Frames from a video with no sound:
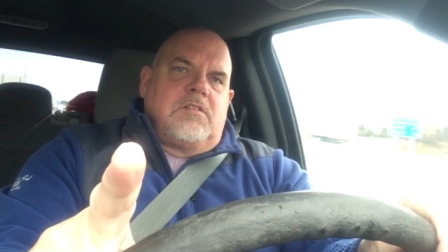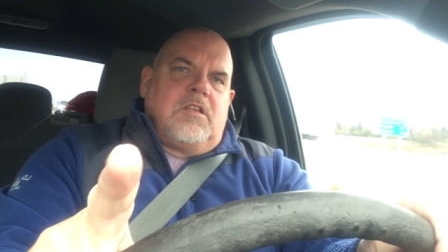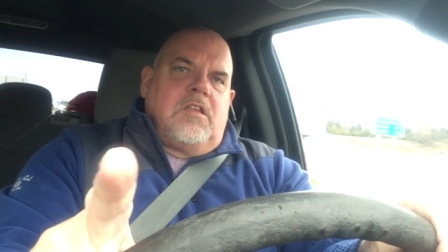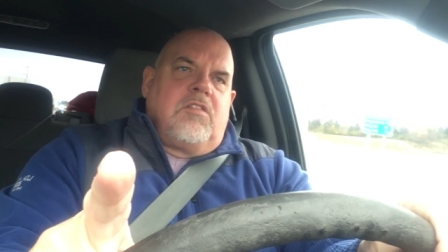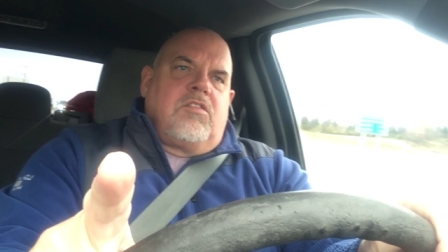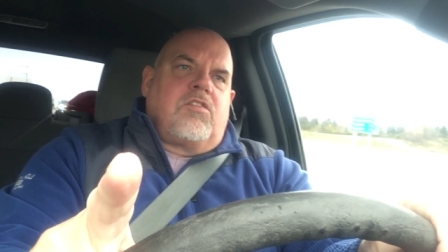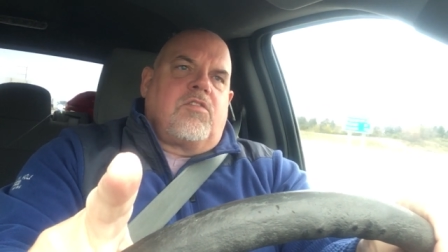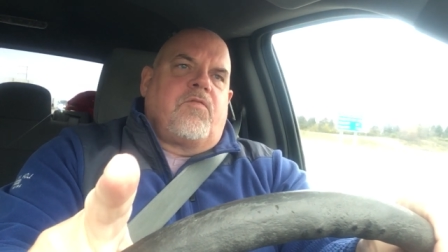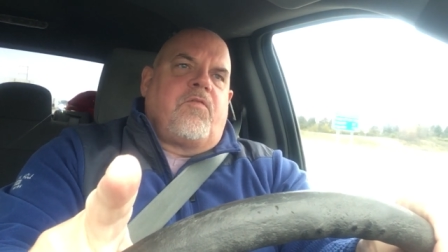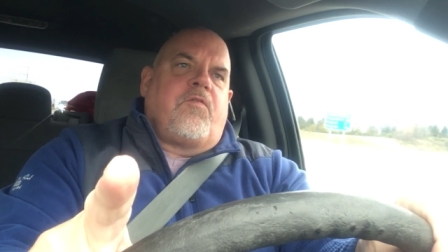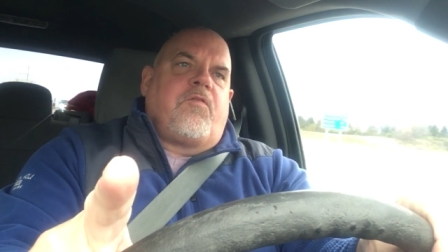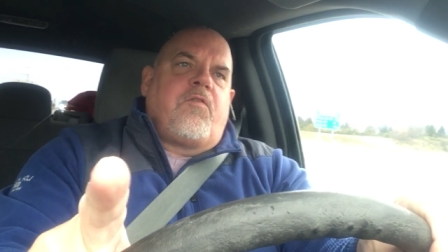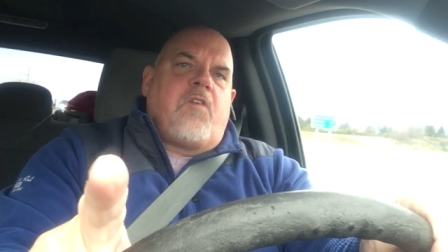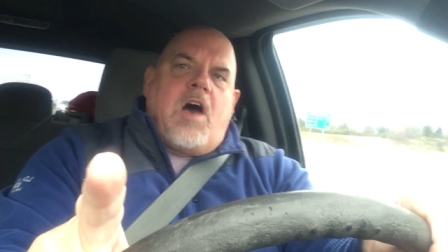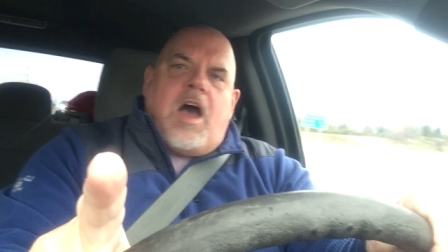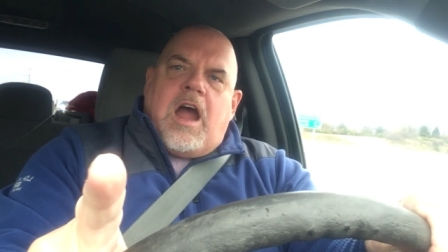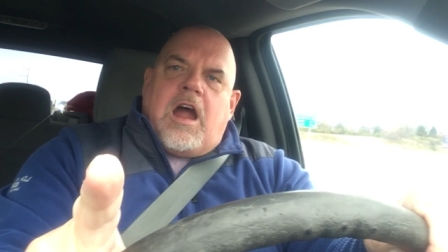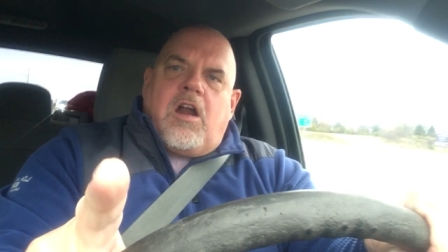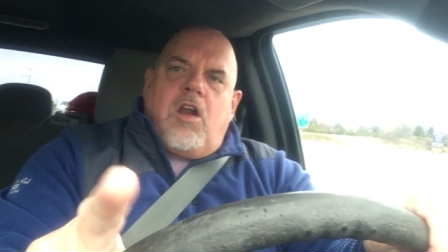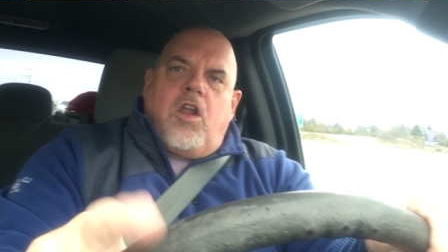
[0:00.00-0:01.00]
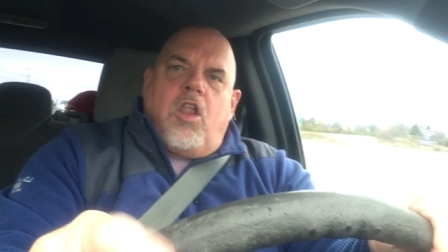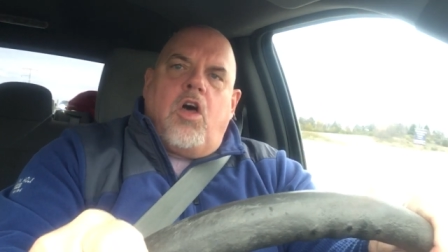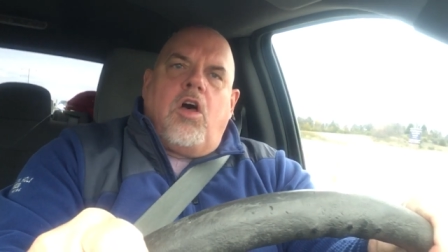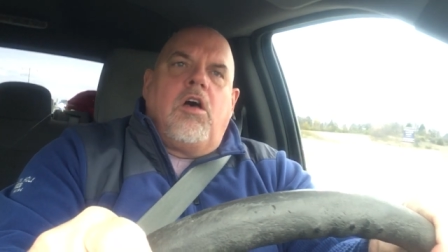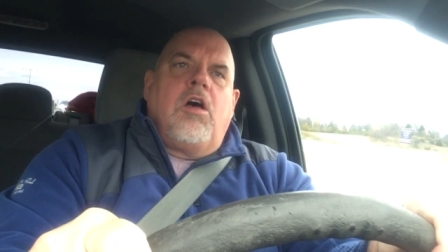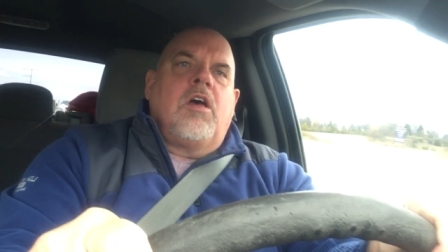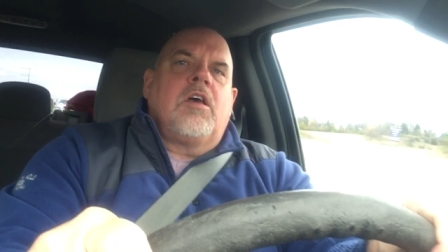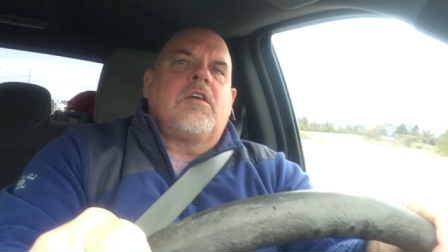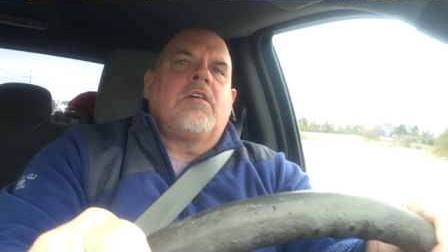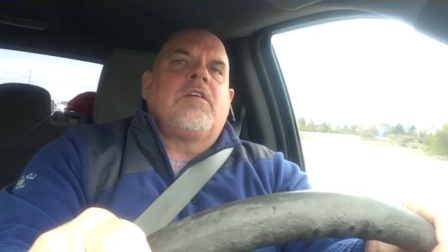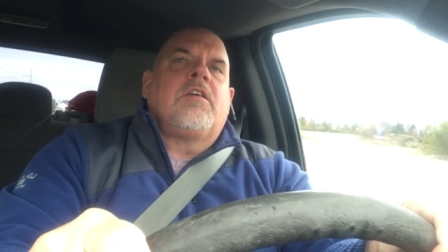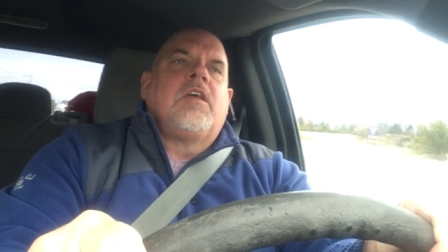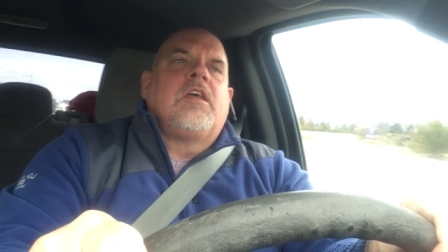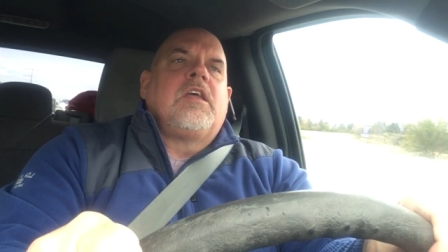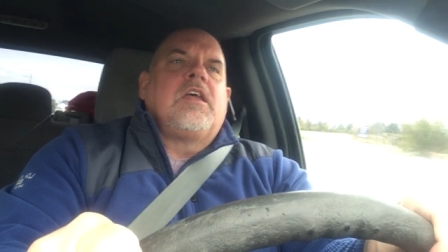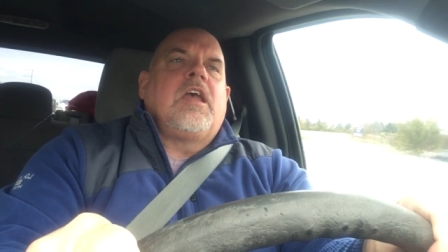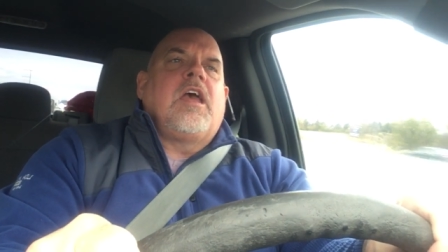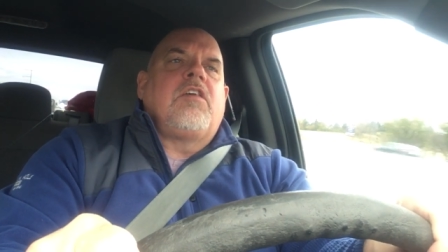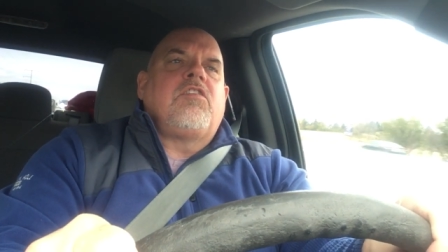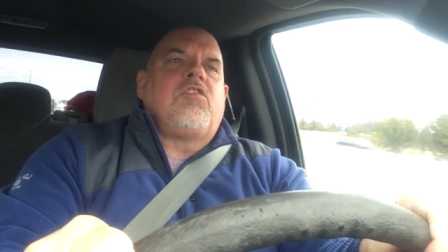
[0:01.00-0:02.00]
as far along
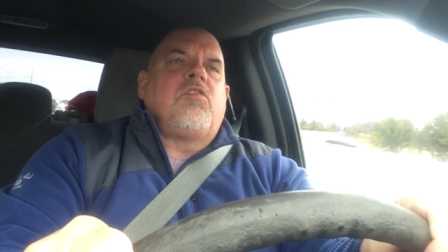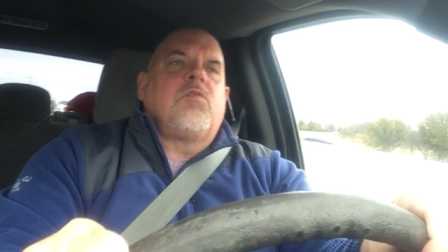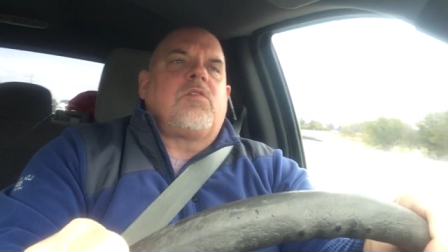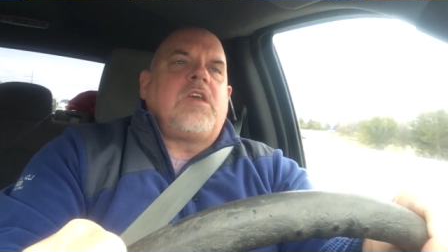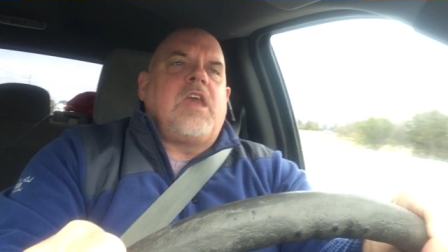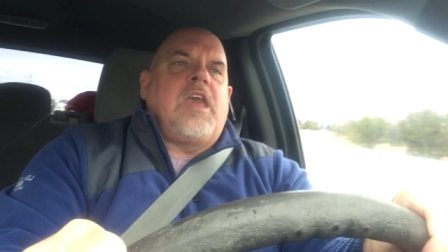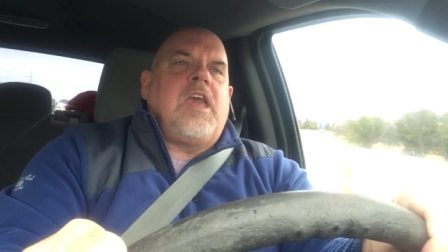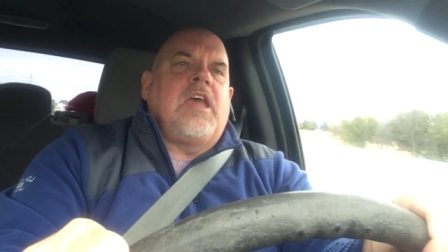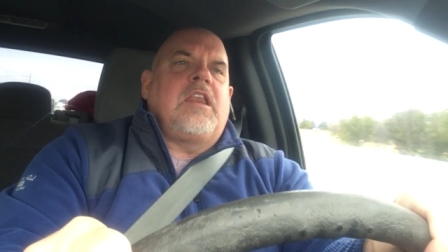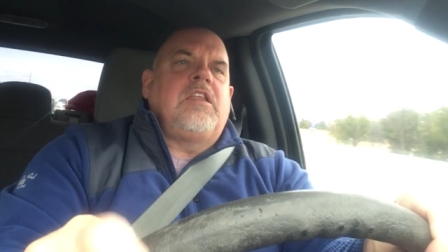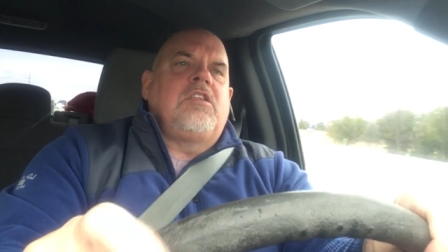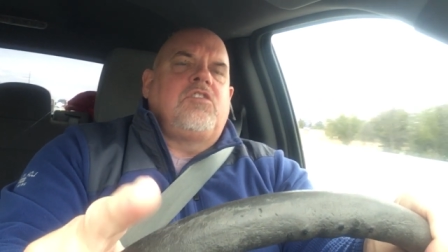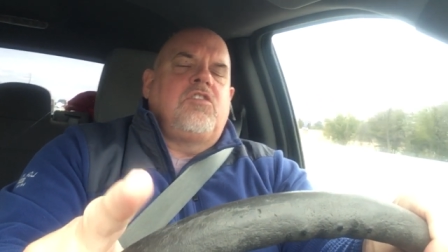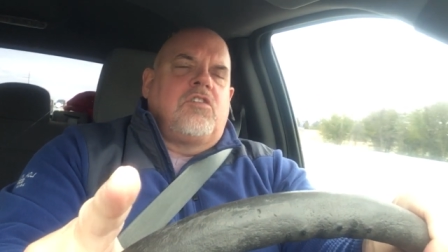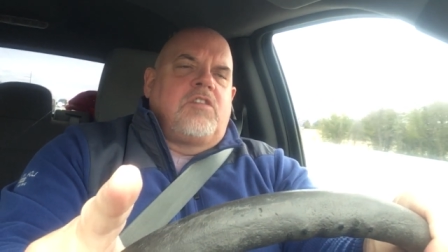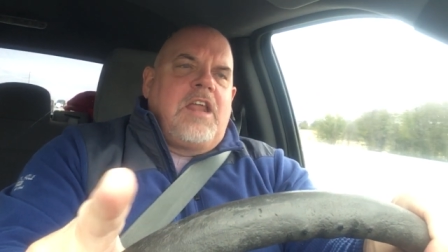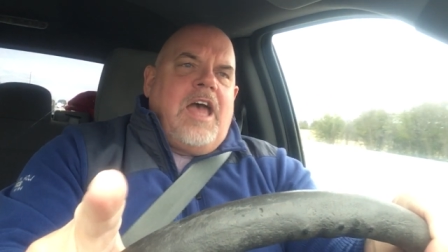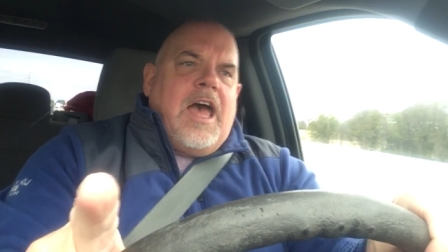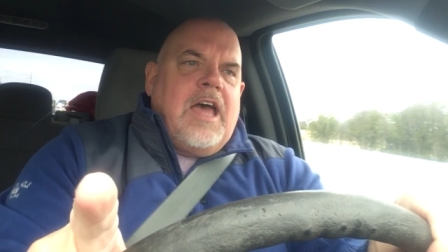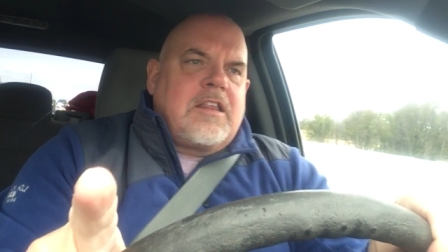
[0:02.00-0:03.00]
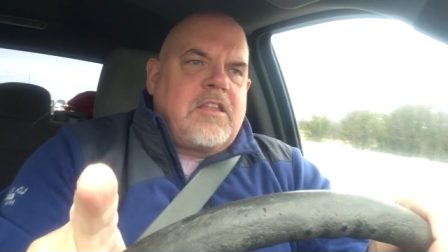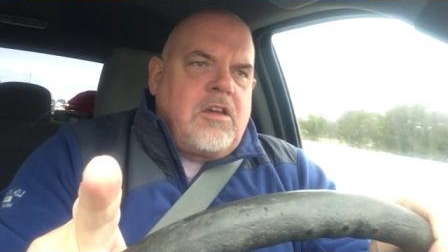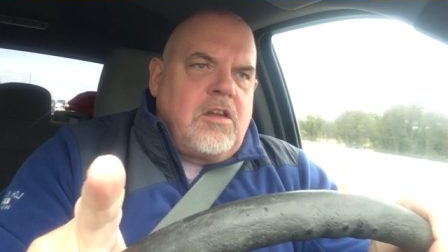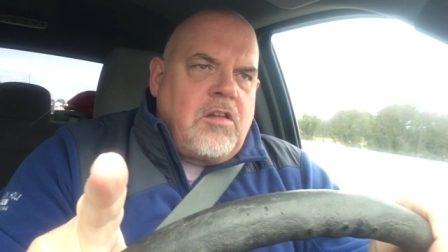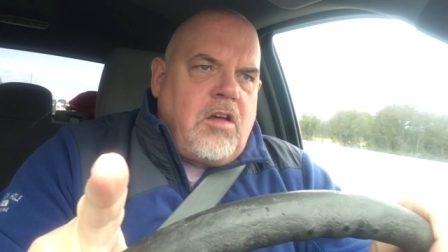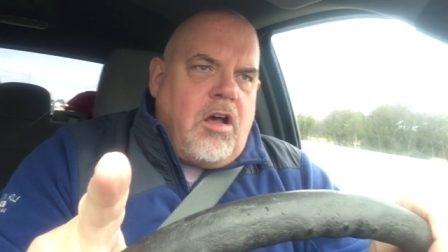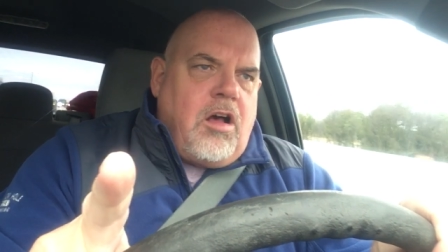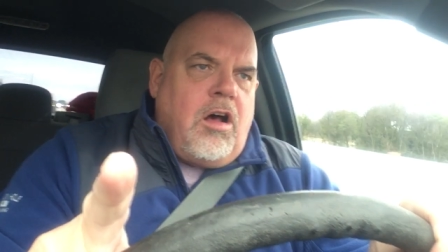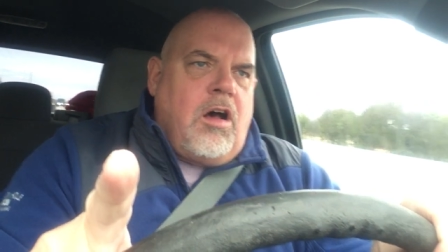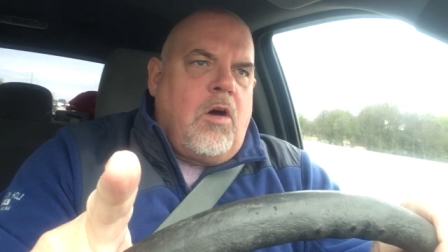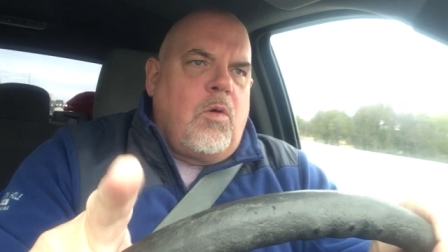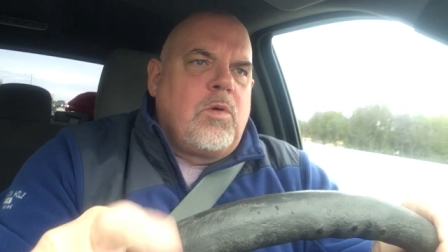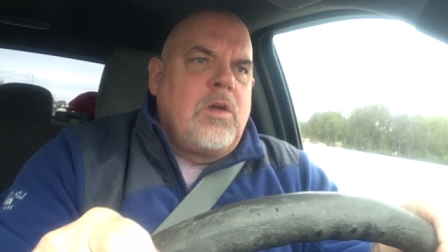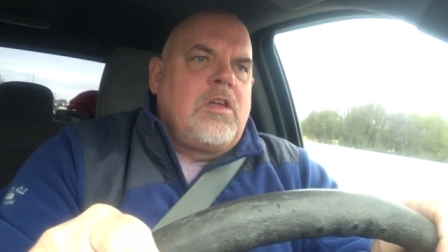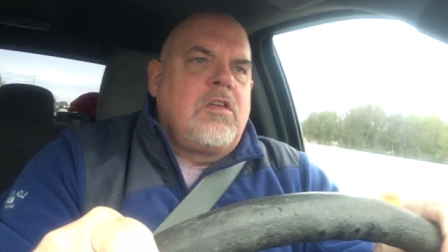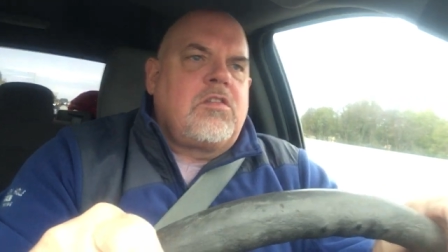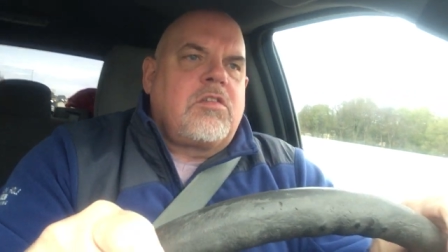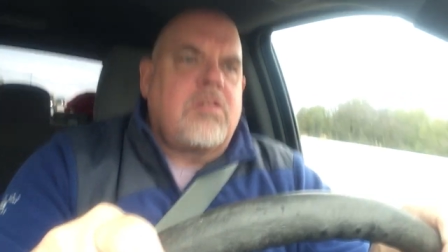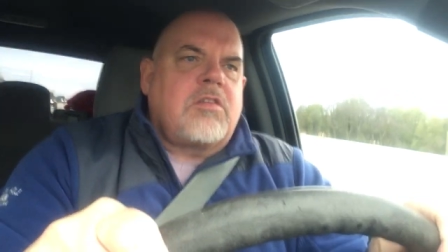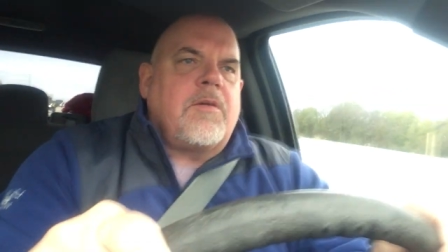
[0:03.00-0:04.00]
as you can. And you're not going to
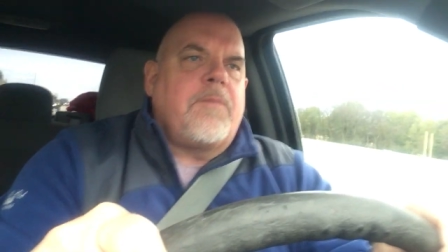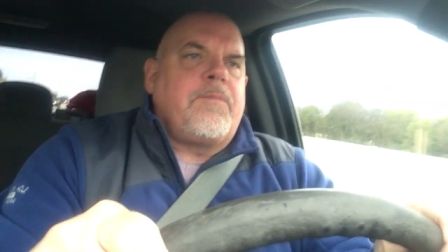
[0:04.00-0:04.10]
always,